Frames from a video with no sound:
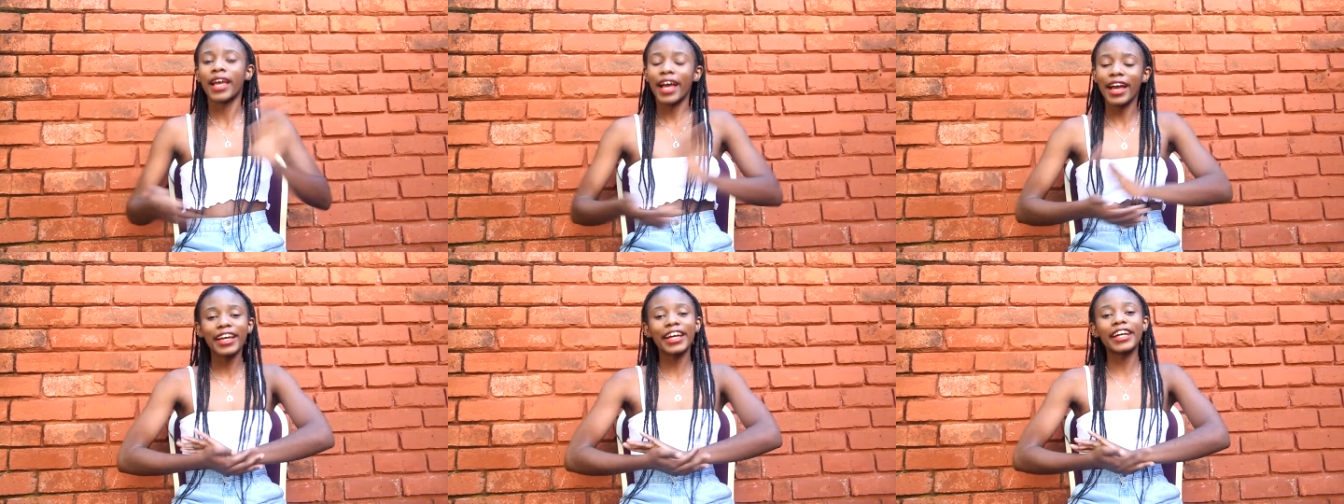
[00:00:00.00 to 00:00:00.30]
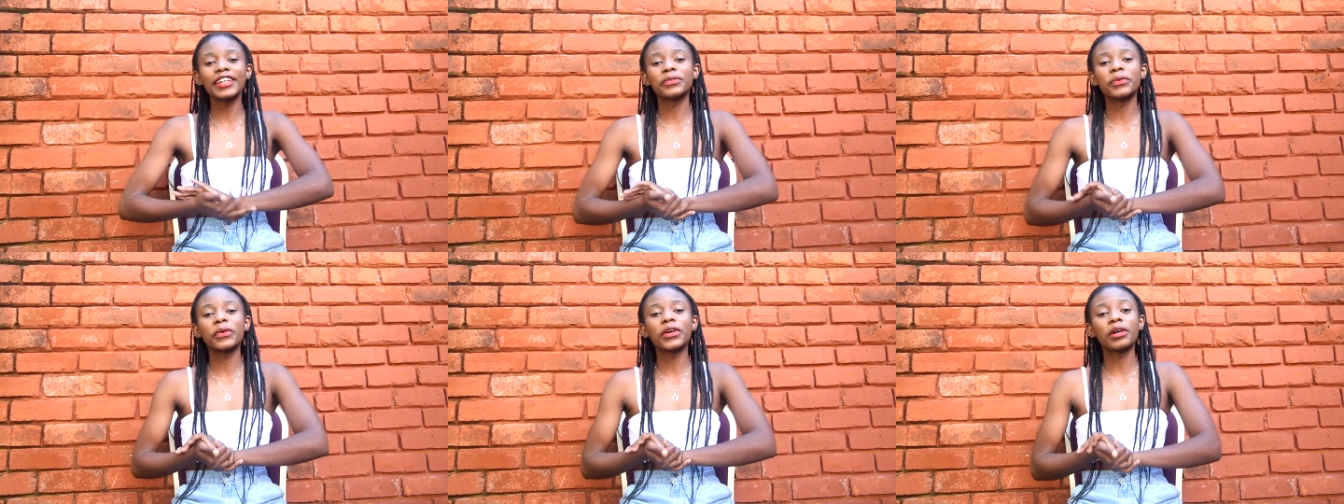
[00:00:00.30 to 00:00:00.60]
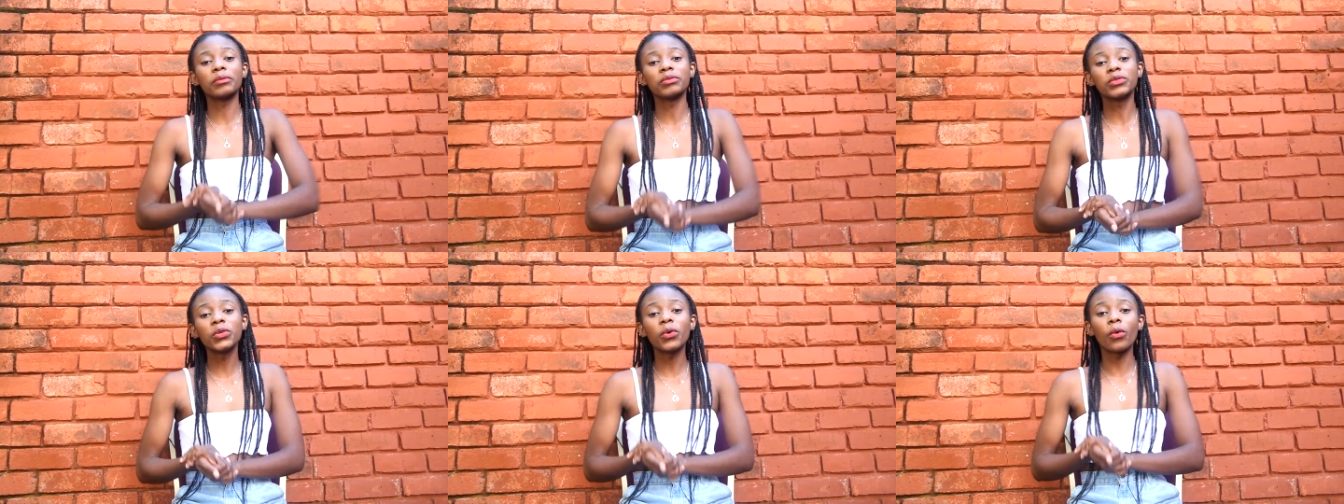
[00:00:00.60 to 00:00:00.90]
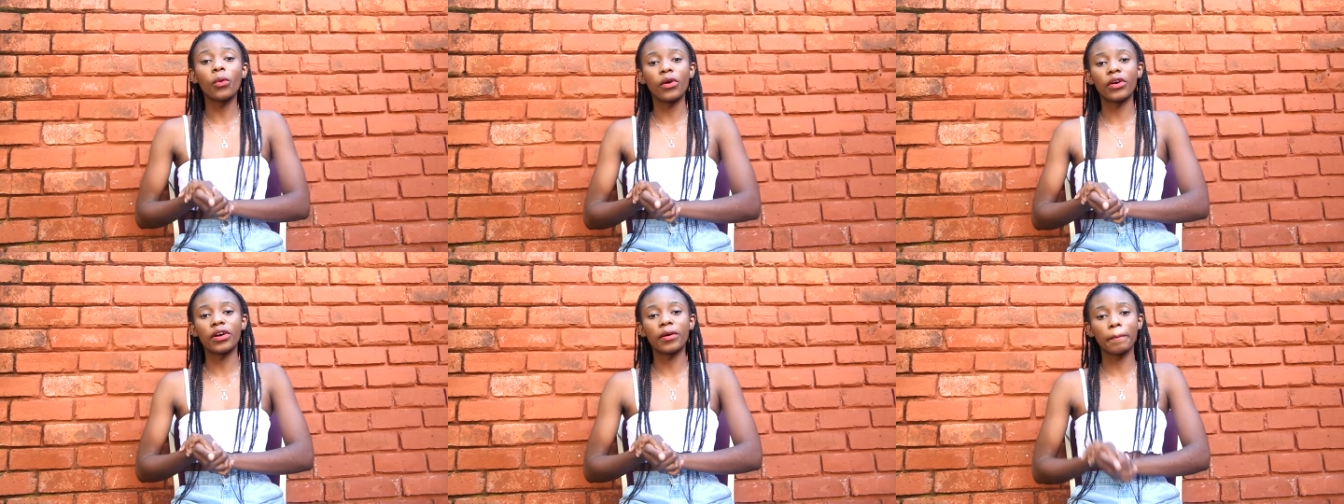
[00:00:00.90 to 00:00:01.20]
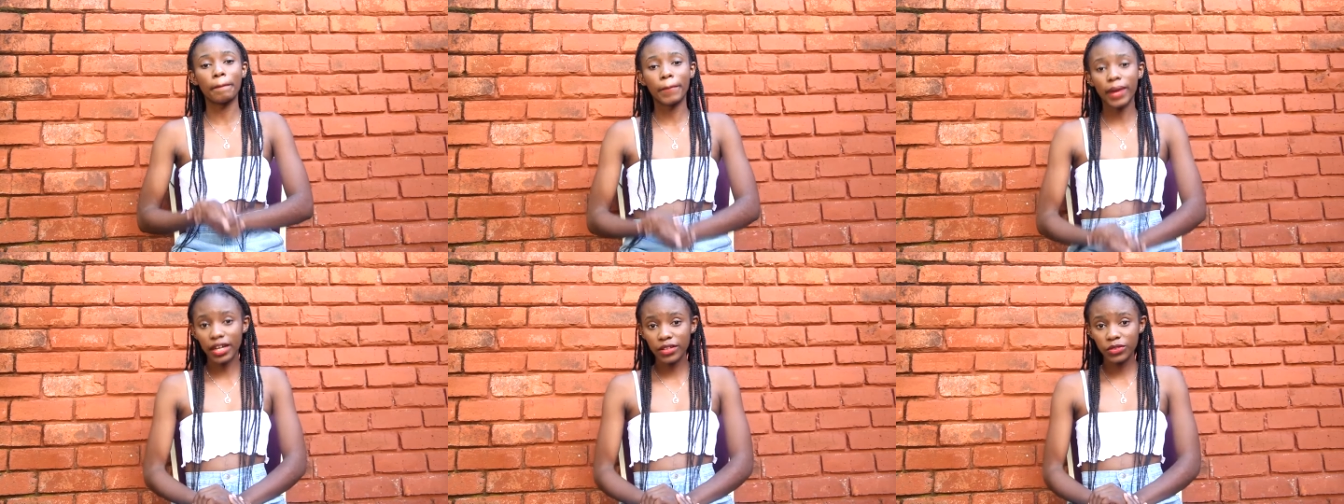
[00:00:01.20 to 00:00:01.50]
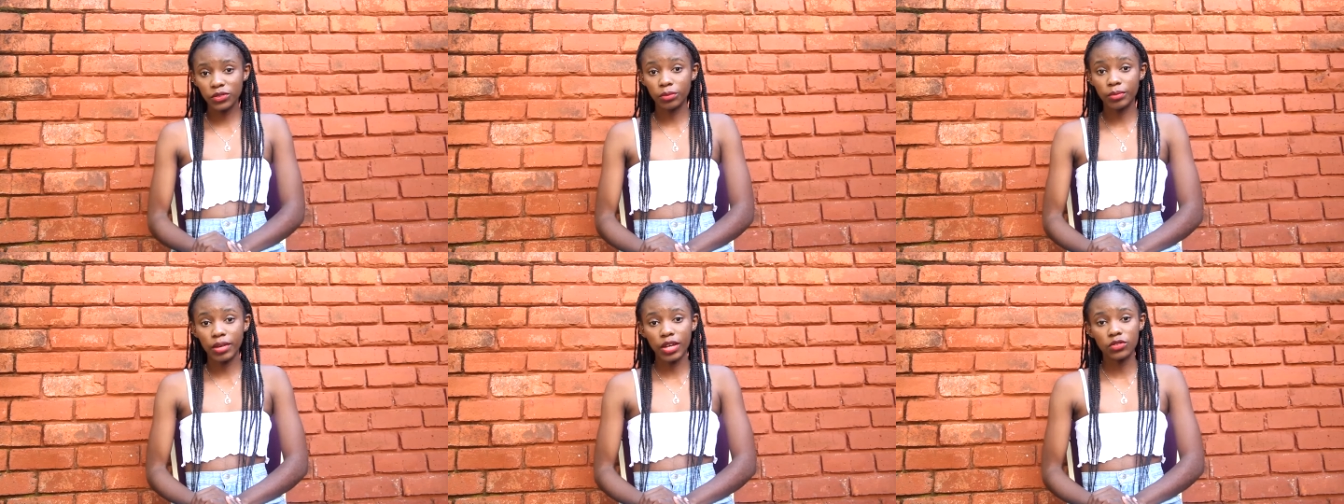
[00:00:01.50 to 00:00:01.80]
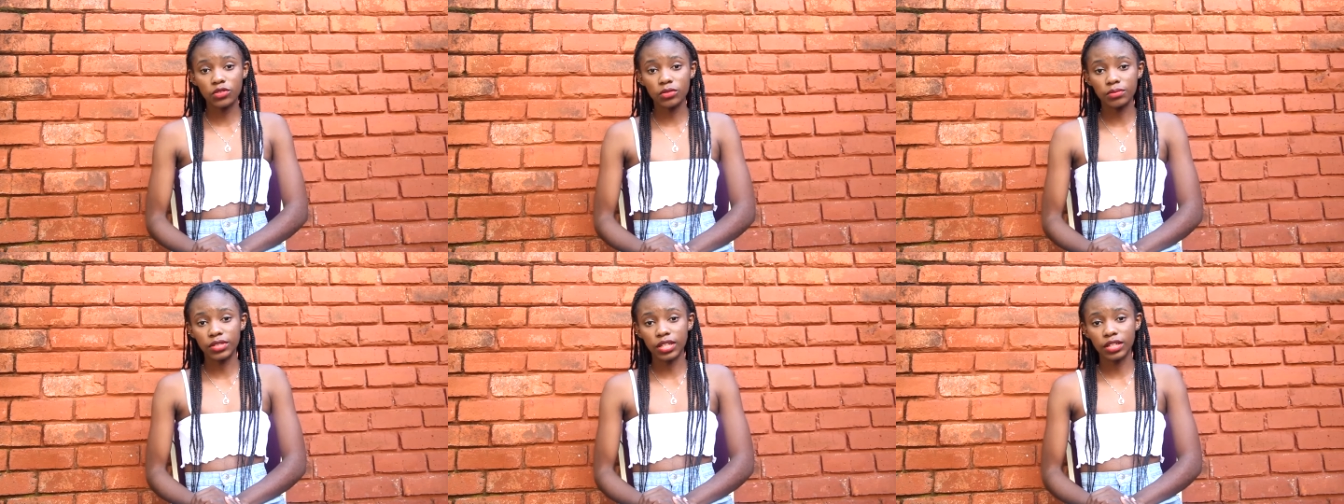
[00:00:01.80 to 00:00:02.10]
hi guys welcome to or welcome back to my
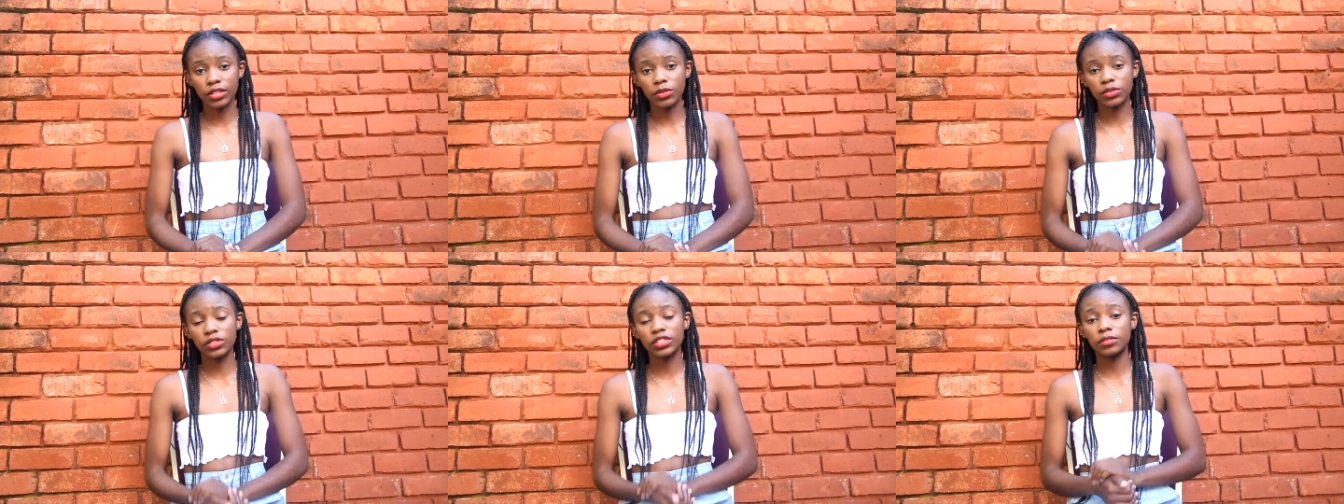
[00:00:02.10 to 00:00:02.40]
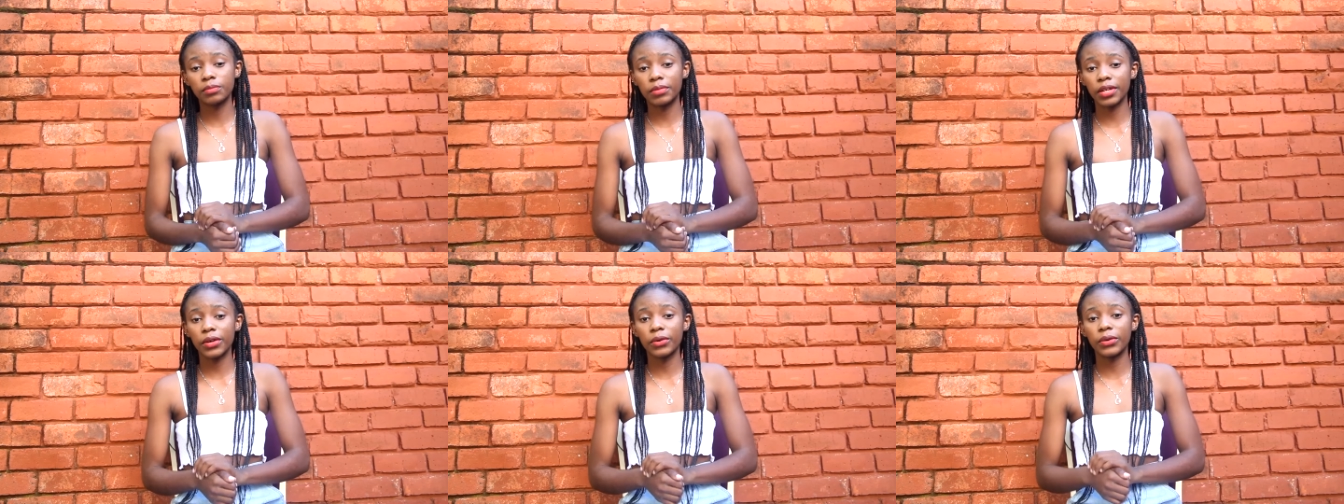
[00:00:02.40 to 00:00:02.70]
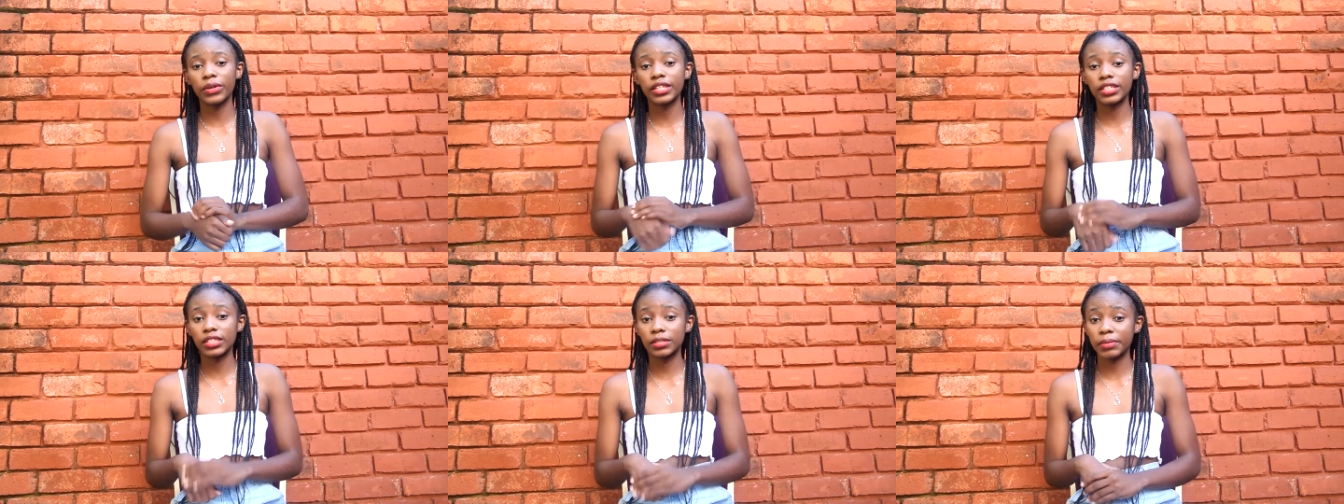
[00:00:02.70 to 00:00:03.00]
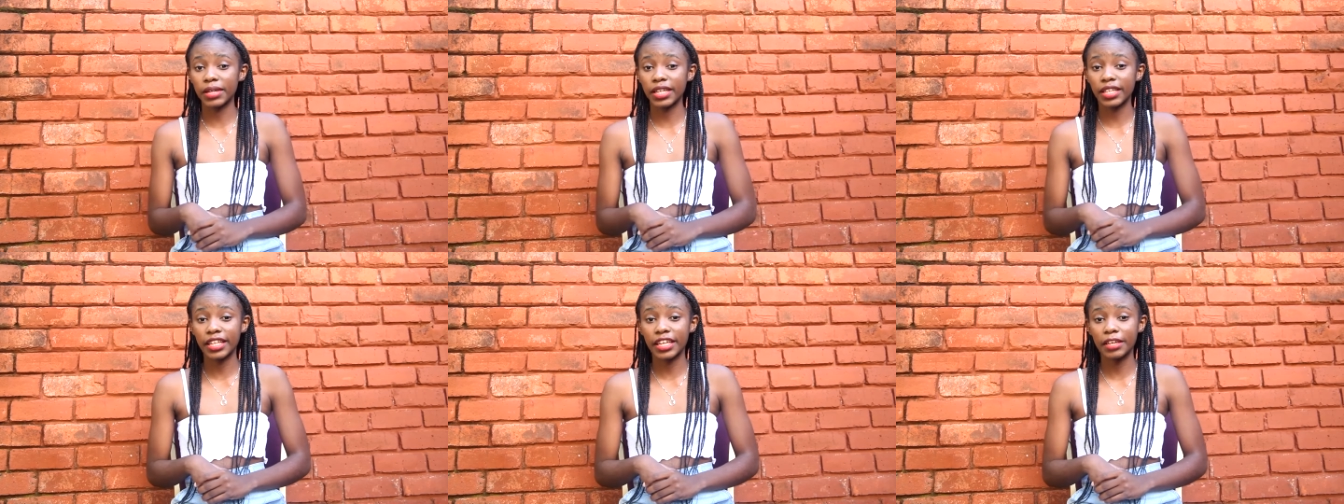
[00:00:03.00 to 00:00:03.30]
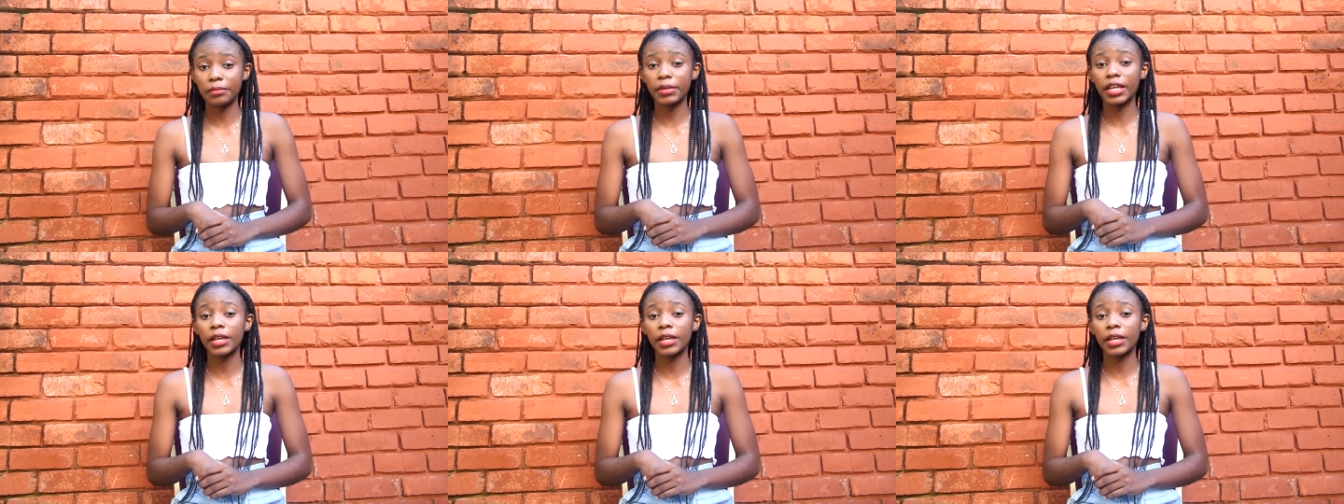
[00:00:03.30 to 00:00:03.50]
youtube channel chipego is my name